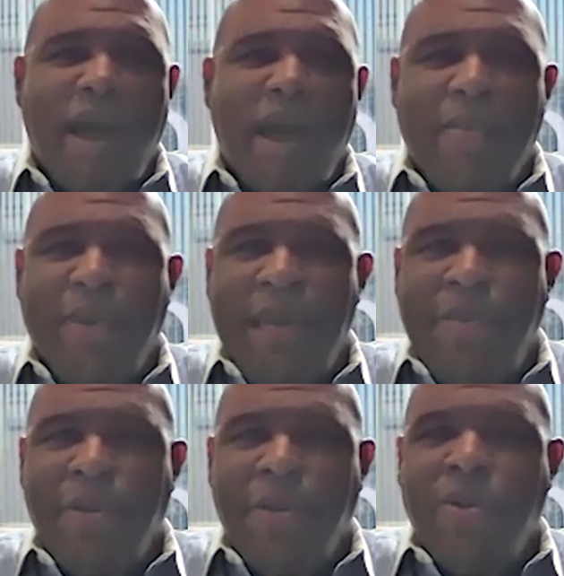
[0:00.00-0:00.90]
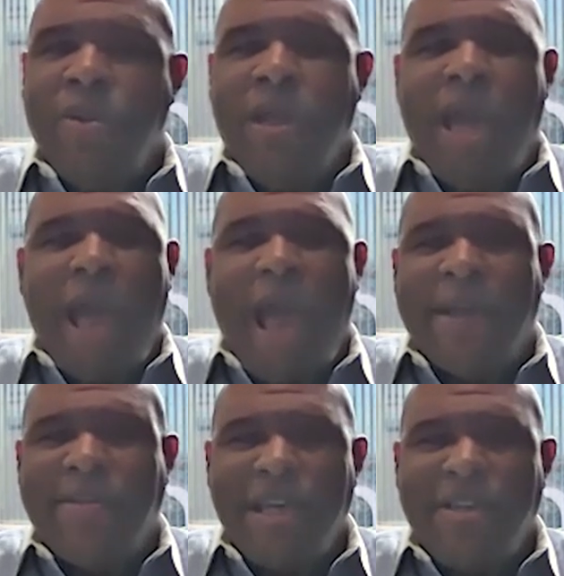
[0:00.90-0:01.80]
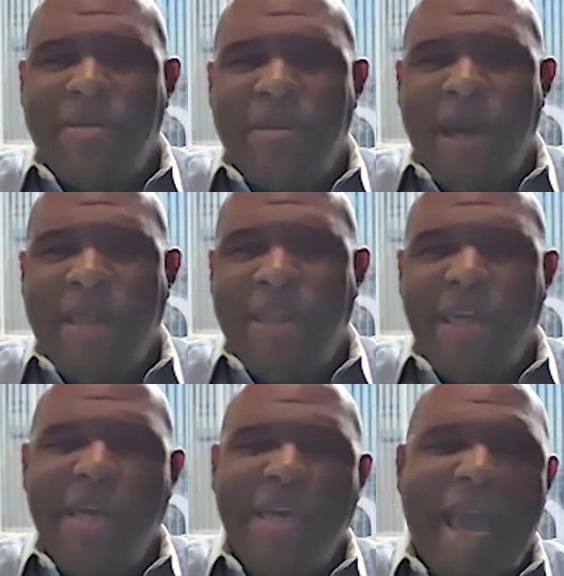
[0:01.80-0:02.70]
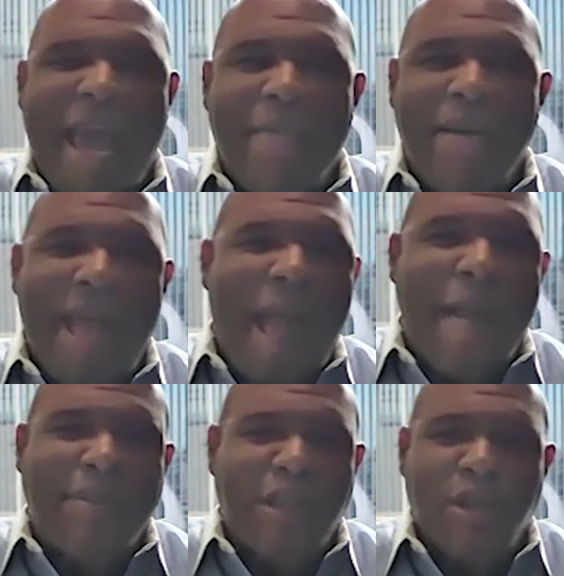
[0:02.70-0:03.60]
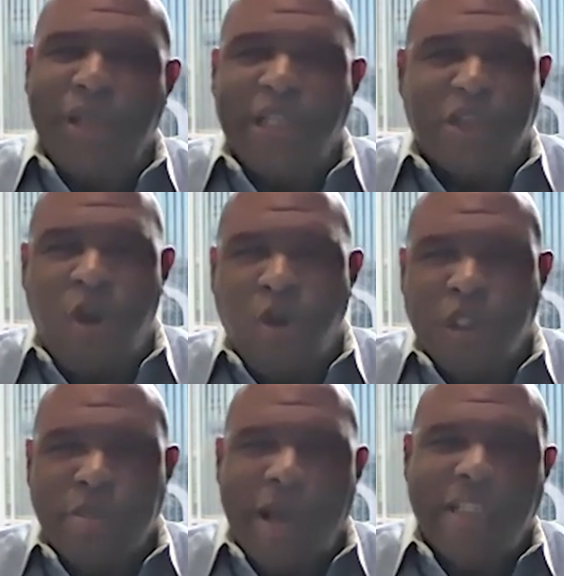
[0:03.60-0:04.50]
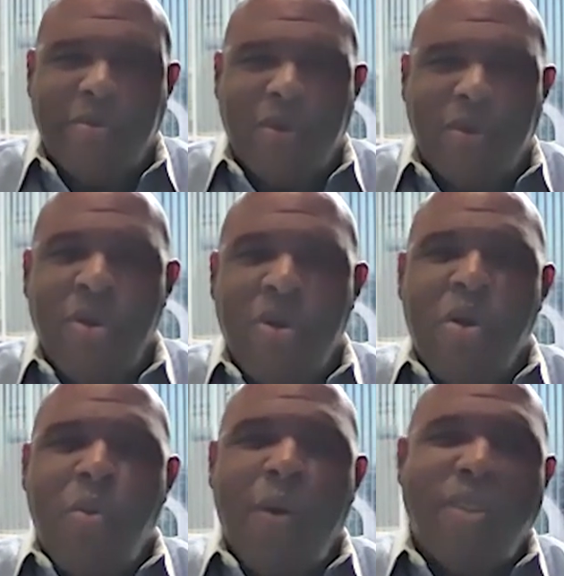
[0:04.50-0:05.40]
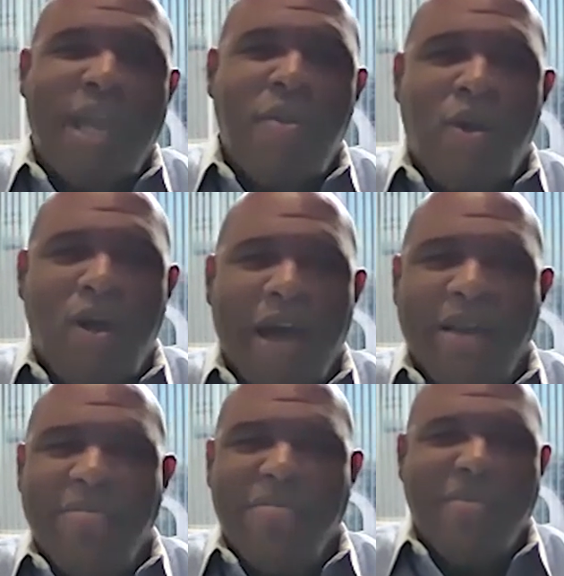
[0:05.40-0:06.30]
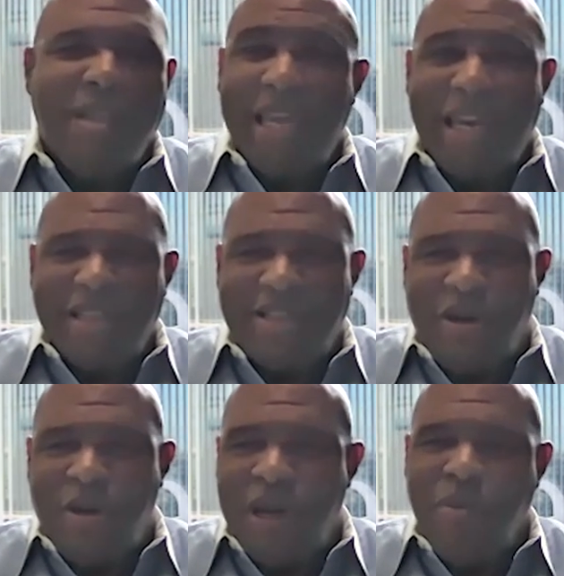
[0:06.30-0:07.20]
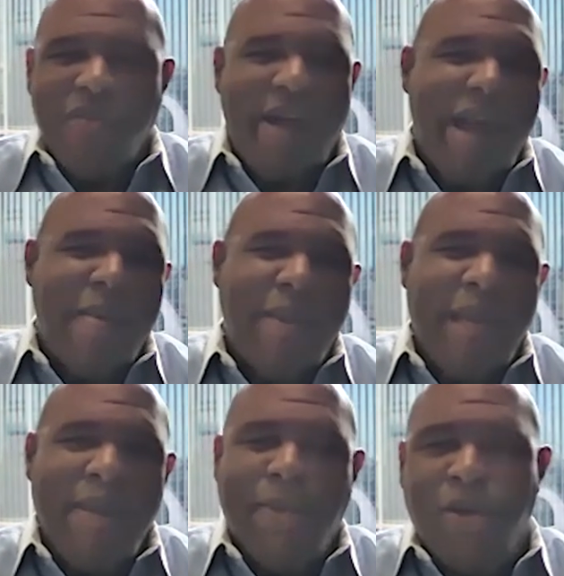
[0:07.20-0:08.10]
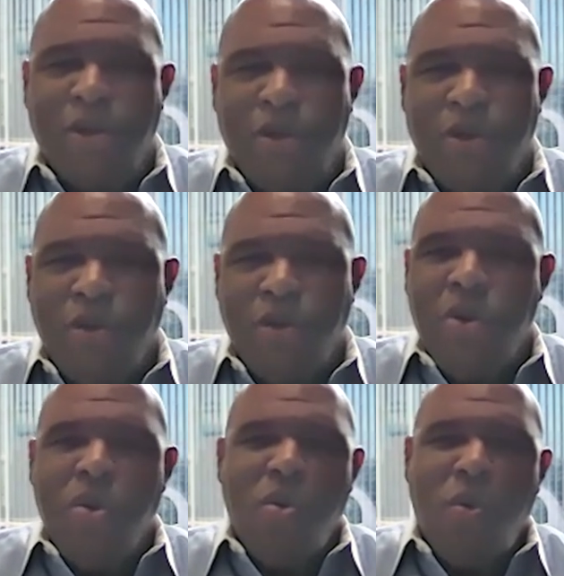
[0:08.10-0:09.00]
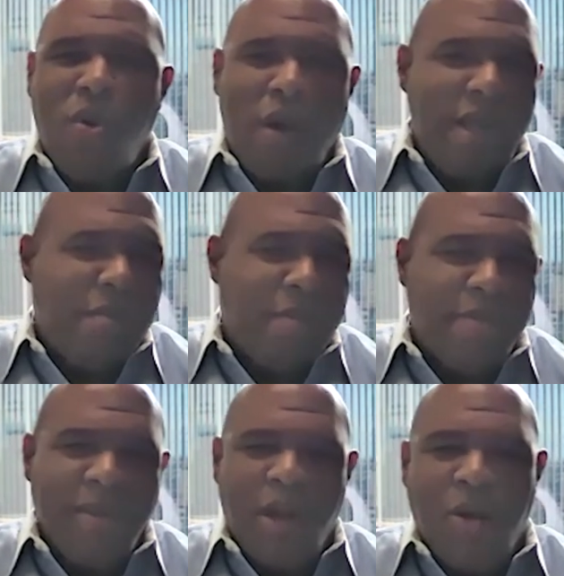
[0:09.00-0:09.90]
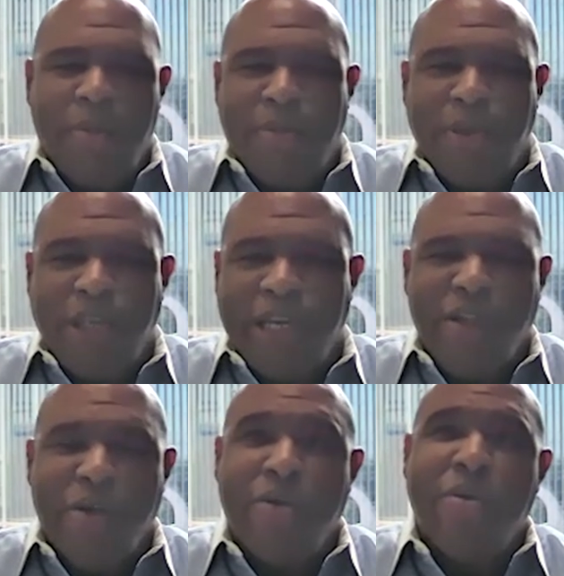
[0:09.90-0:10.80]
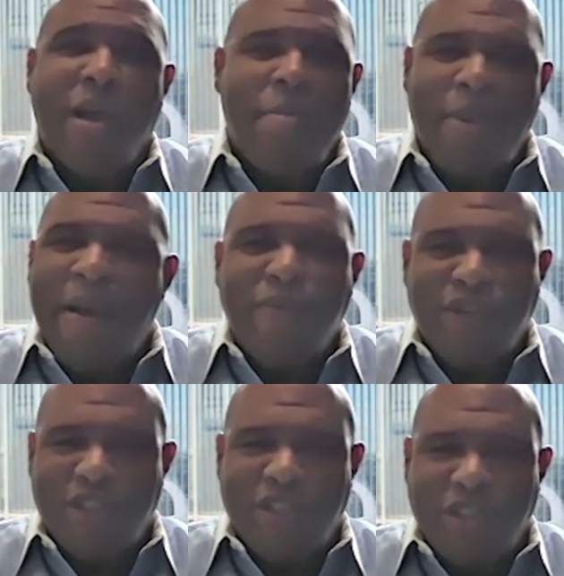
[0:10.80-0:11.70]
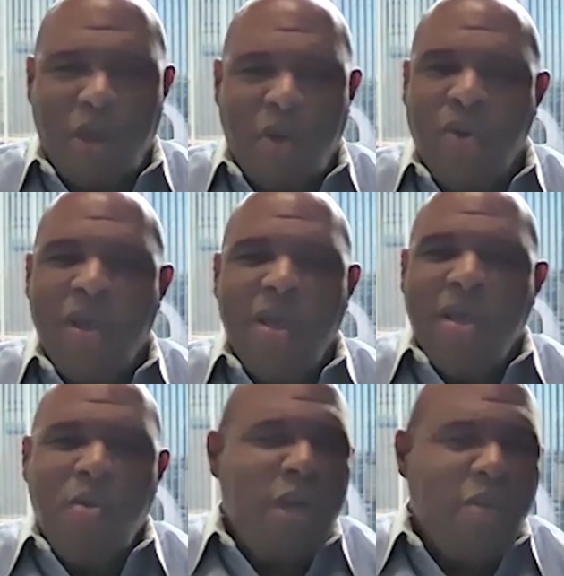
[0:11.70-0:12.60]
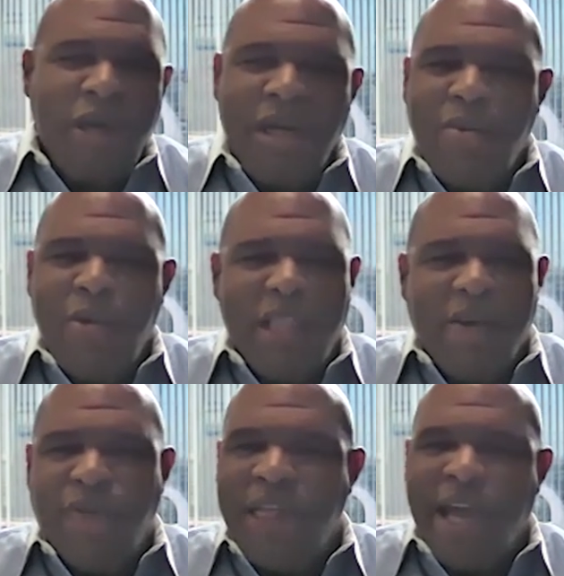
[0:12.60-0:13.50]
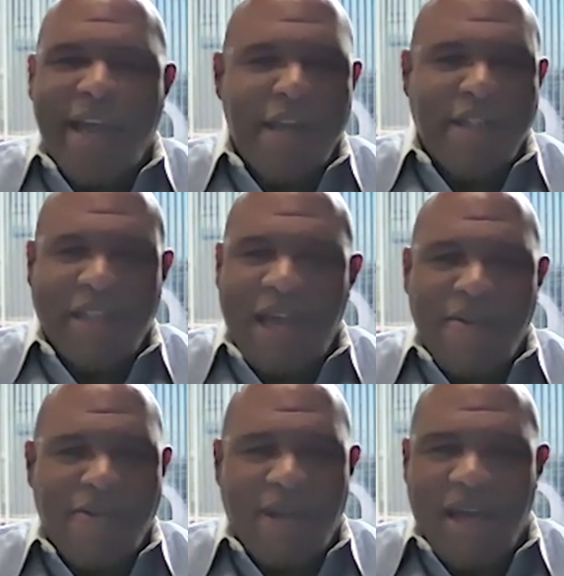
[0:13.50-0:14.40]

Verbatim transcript: had people asking to make the cabin absolutely as cold as possible, but they want linens, and we've had people who wanted you know particular uh, beverages. So we we we live for that kind of stuff.